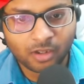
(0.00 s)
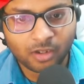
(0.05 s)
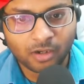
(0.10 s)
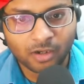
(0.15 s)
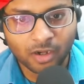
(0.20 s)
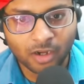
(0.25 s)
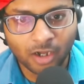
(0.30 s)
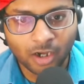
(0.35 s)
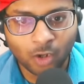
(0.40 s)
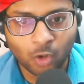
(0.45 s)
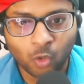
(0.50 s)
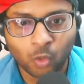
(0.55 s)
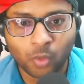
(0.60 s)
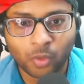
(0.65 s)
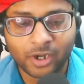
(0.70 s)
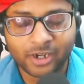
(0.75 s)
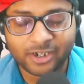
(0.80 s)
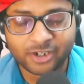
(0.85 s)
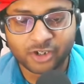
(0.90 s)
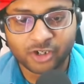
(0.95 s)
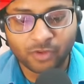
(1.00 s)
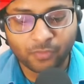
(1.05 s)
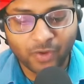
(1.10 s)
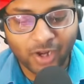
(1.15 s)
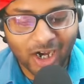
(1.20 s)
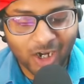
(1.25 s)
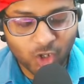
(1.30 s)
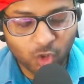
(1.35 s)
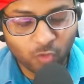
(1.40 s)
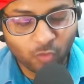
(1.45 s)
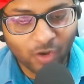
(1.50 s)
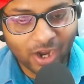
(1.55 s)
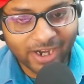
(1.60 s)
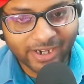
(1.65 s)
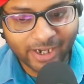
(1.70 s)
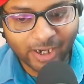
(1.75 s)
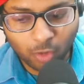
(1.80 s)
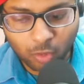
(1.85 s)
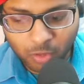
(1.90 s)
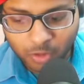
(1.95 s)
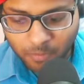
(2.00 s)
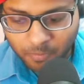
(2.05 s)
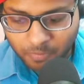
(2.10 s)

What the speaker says: Now, it is difficult to find out